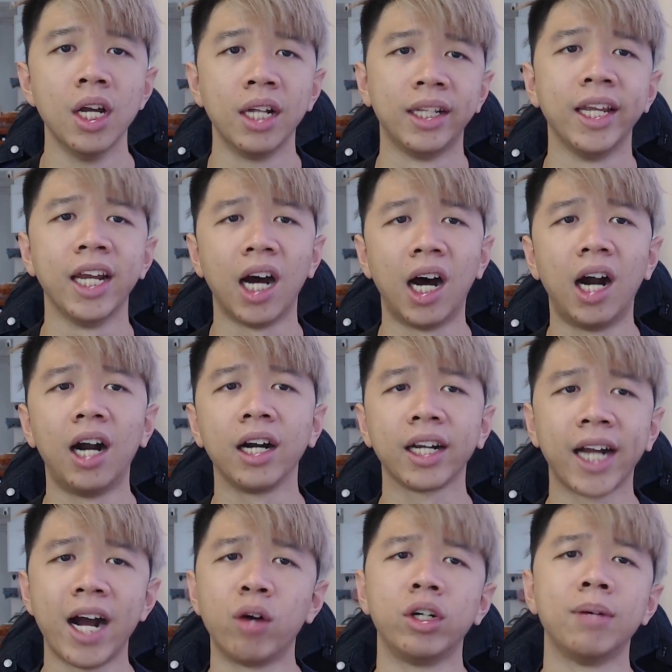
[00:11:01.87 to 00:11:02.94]
They are
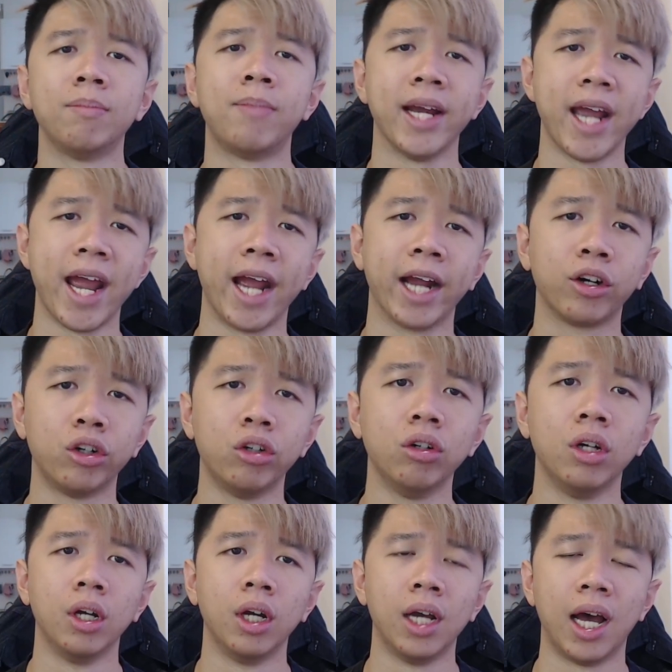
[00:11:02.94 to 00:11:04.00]
countered by aggro
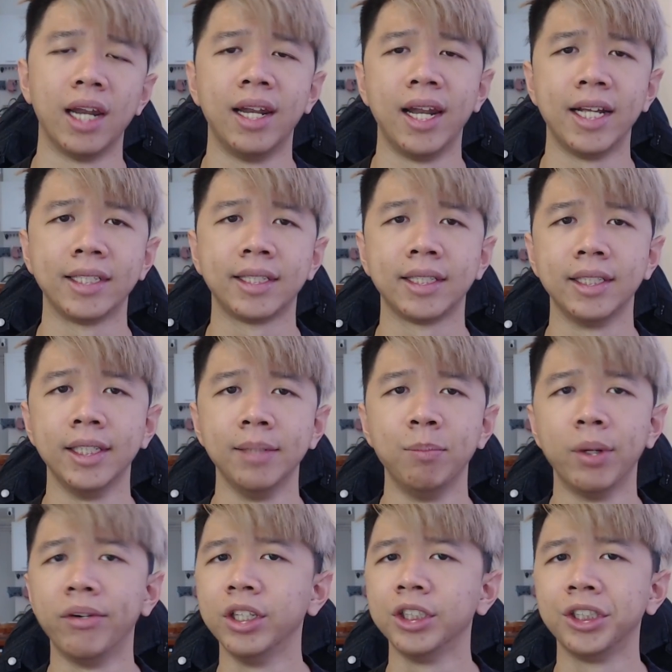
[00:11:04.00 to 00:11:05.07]
unless the
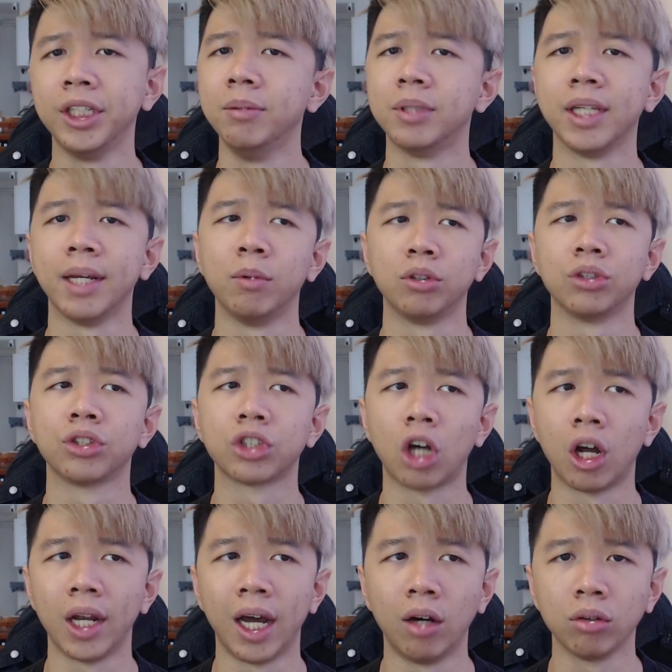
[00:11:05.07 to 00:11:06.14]
mid-range team is able to
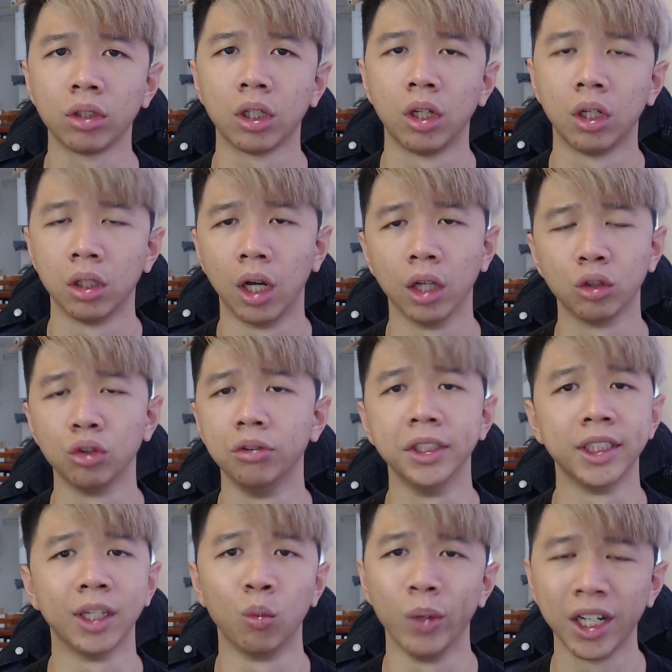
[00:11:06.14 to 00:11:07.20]
stall out to reach
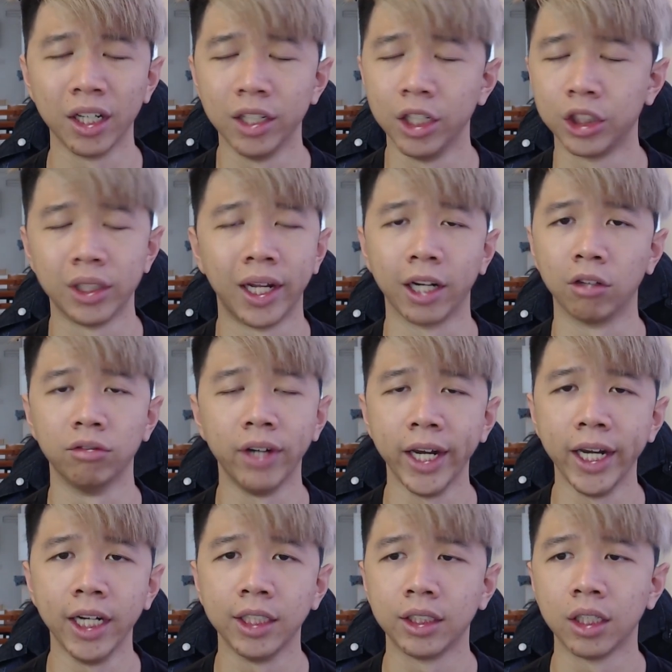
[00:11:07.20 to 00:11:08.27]
their win condition, like
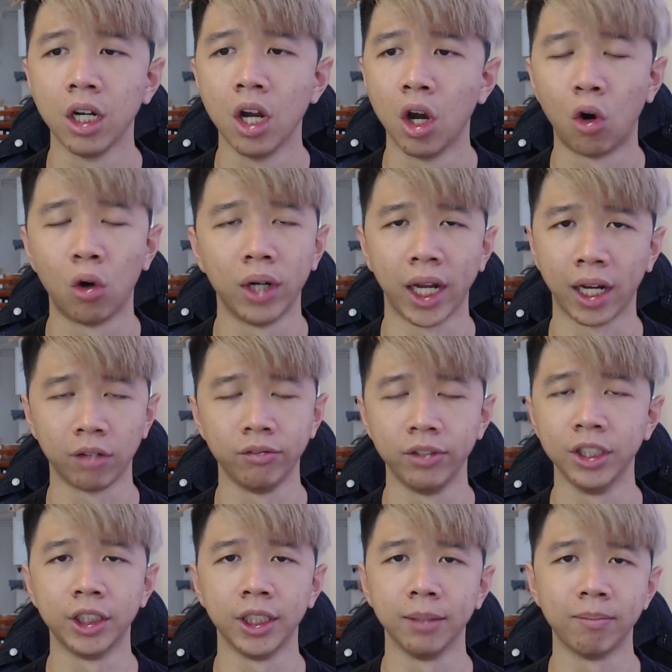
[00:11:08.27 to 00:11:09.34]
Rage or like
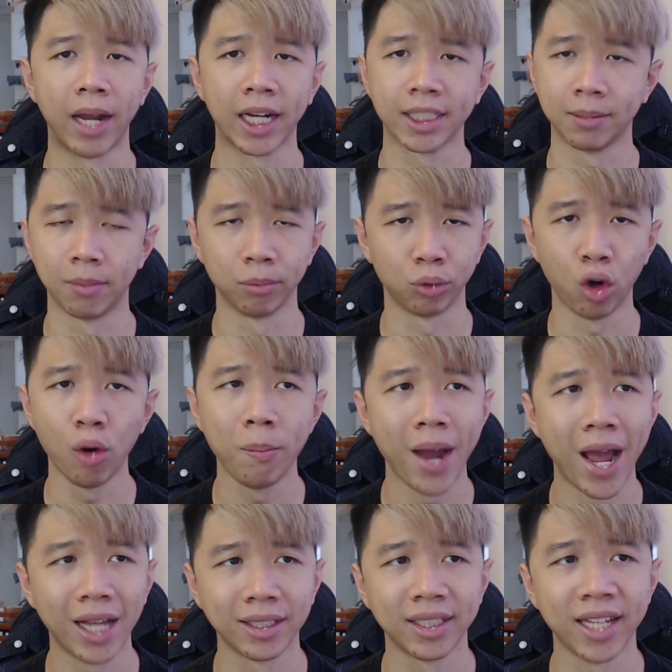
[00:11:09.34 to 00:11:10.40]
reaching maximum
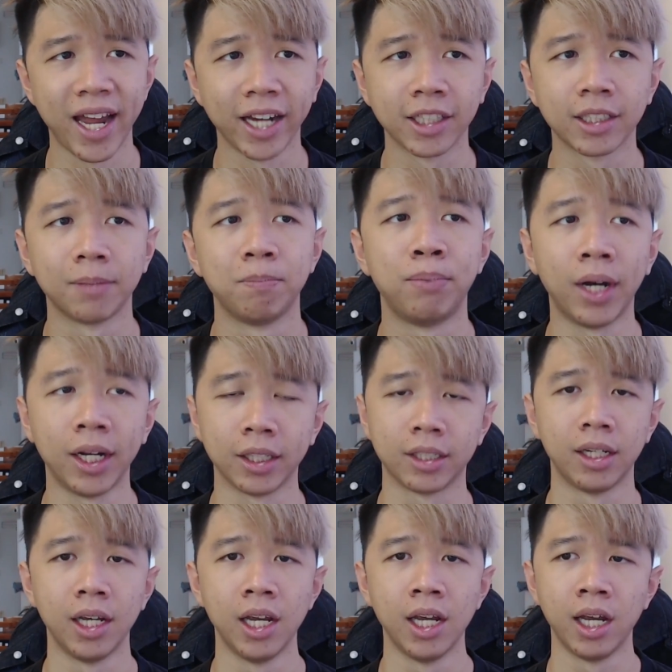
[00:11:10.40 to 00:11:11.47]
Topaz stacks. But
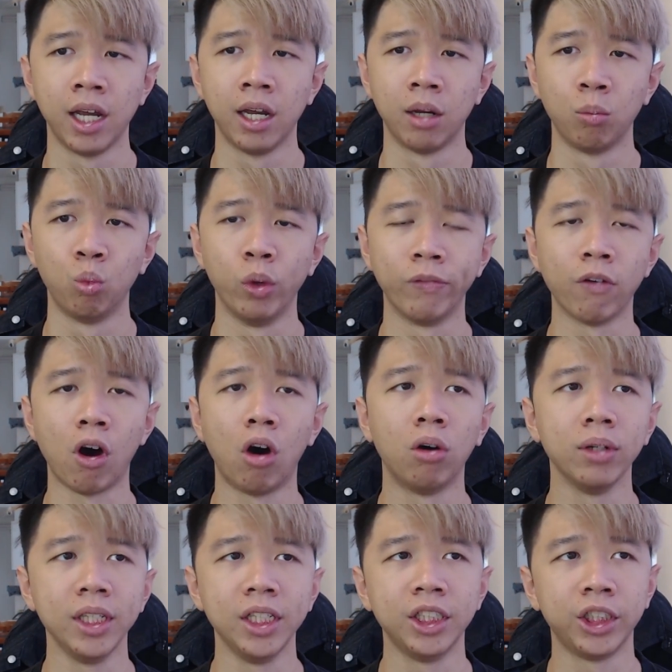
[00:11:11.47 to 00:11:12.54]
with all
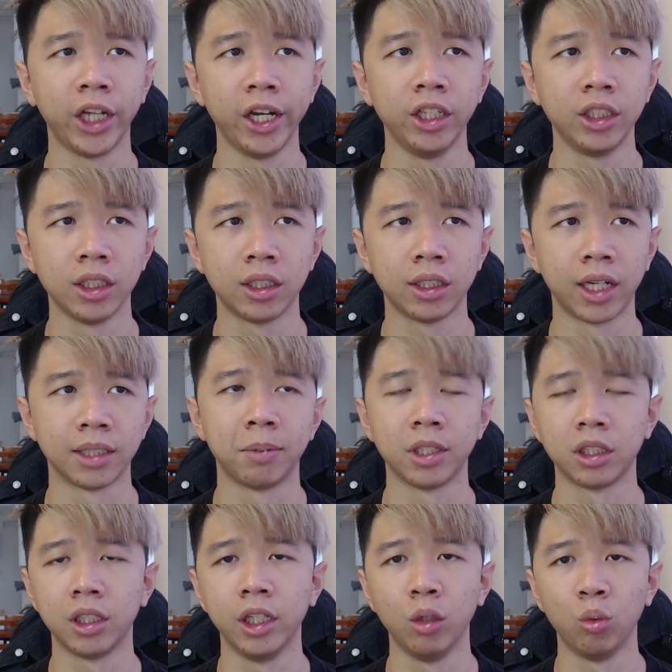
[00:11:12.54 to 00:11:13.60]
these changes,
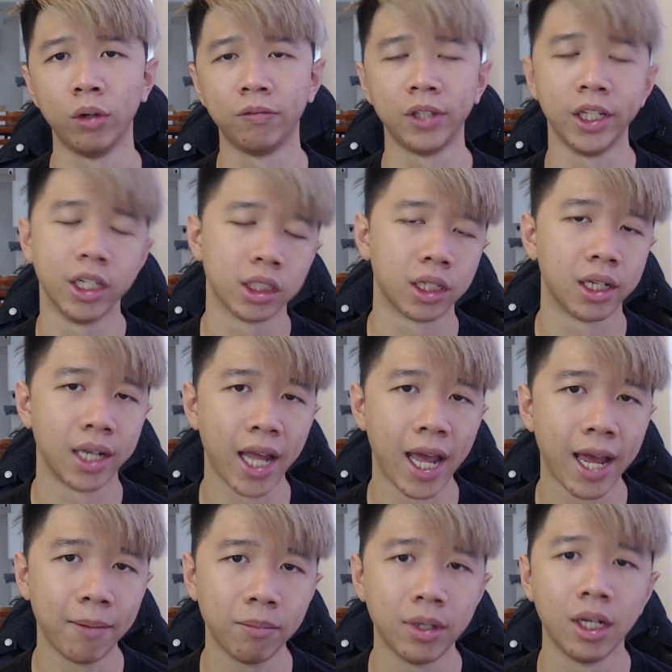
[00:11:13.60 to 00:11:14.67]
especially with the Innocent
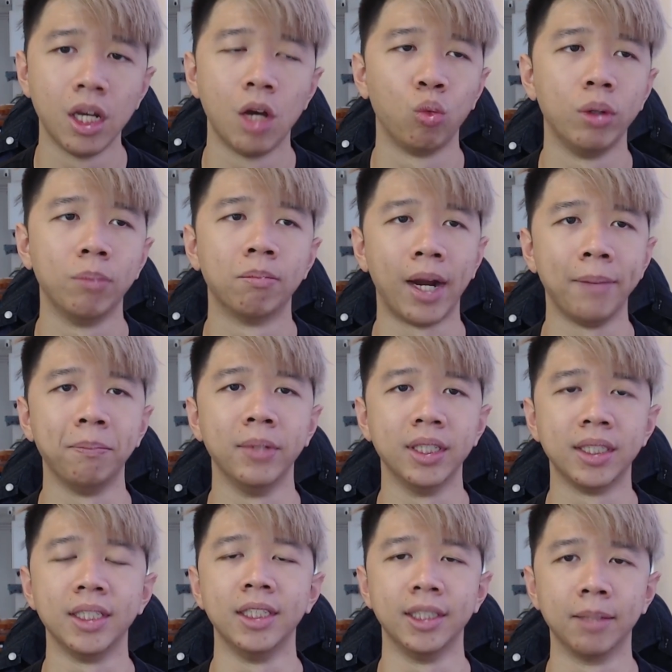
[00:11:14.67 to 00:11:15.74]
Lamb, we might be
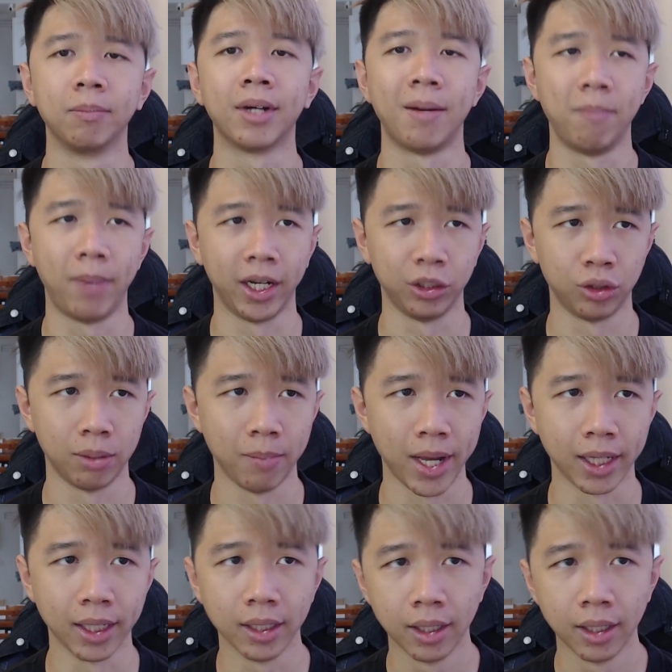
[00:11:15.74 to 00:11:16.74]
seeing them come back into the meta.